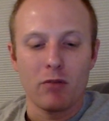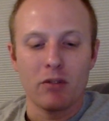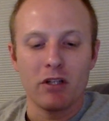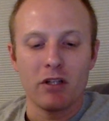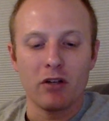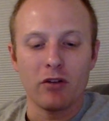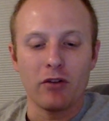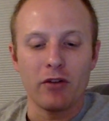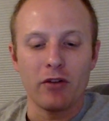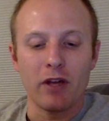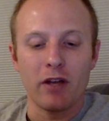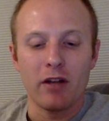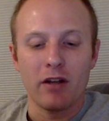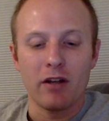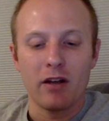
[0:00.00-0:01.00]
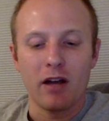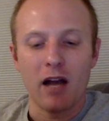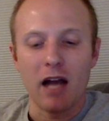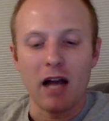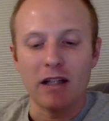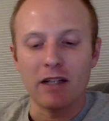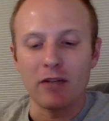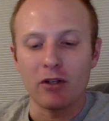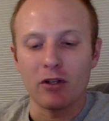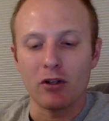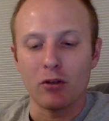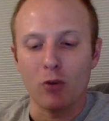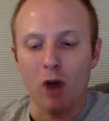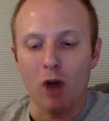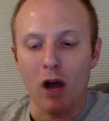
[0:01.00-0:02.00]
Matilda said, I'd give it a
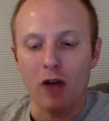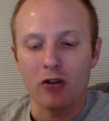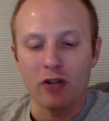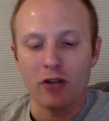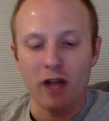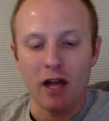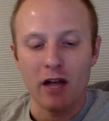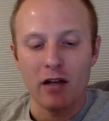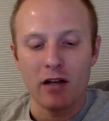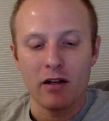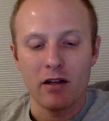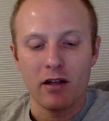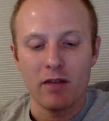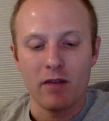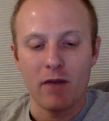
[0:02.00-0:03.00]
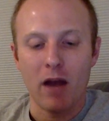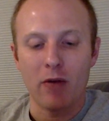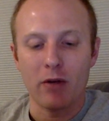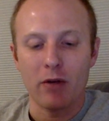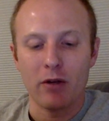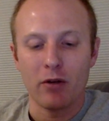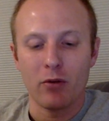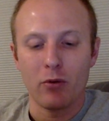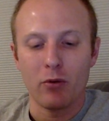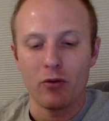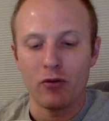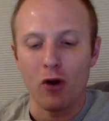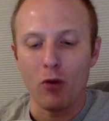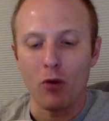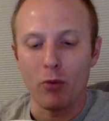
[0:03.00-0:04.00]
good wash, Dad, if I were you,
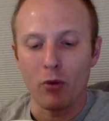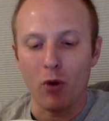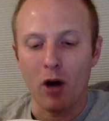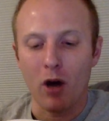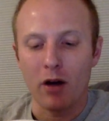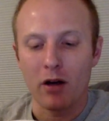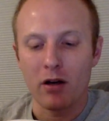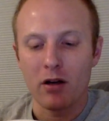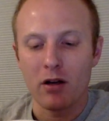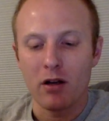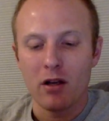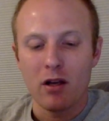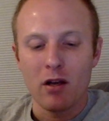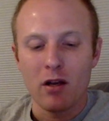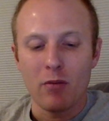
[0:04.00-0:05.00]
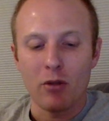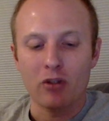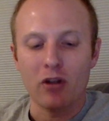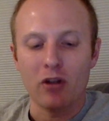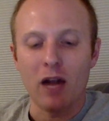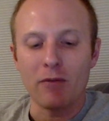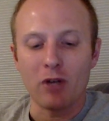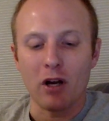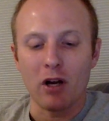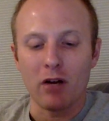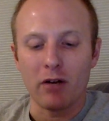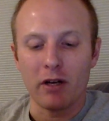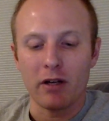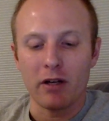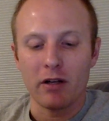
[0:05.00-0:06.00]
with soap and water, but you'll have to
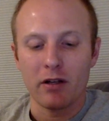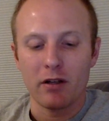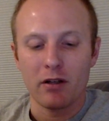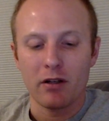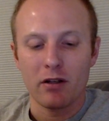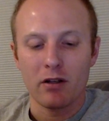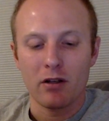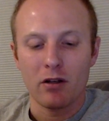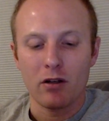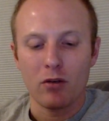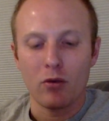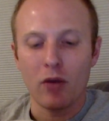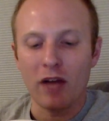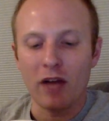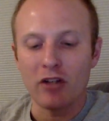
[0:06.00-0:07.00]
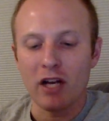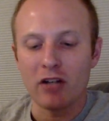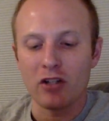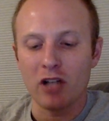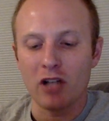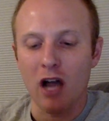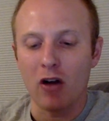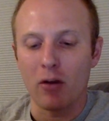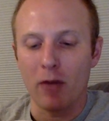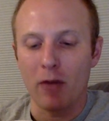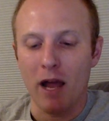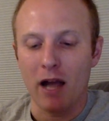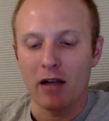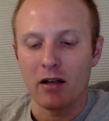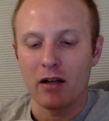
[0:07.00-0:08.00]
hurry. Will that change the color
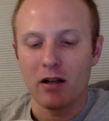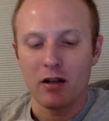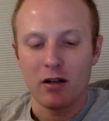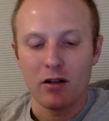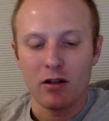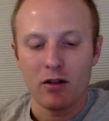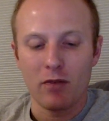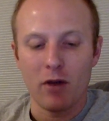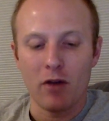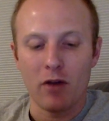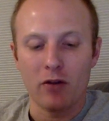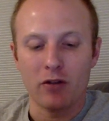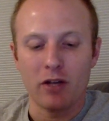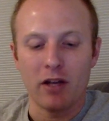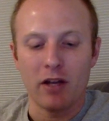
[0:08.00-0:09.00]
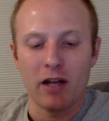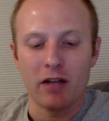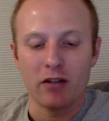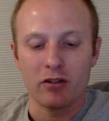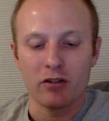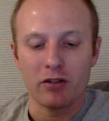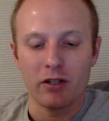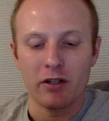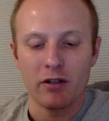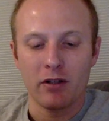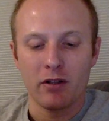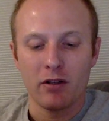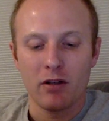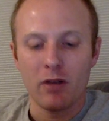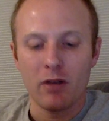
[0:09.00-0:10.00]
back? the father said anxiously.
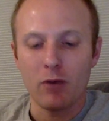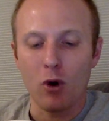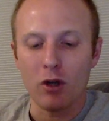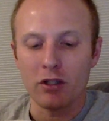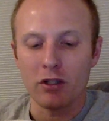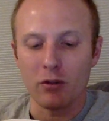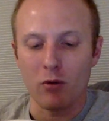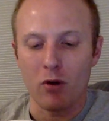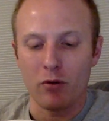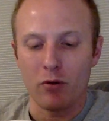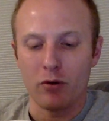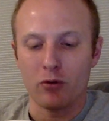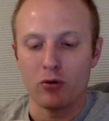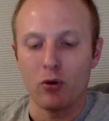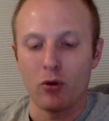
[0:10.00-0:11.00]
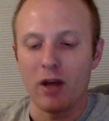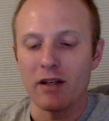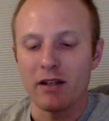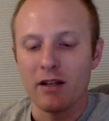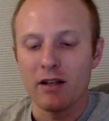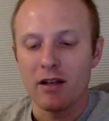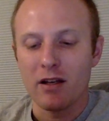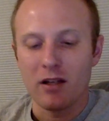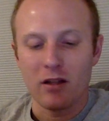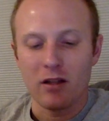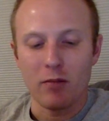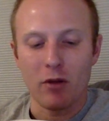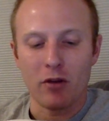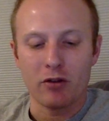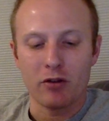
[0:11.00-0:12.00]
Of course it won't, you twit,
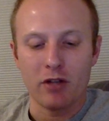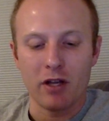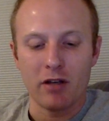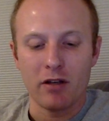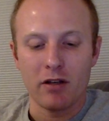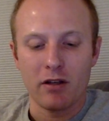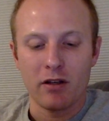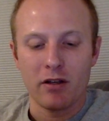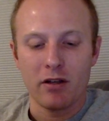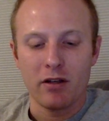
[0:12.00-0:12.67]
the mother said.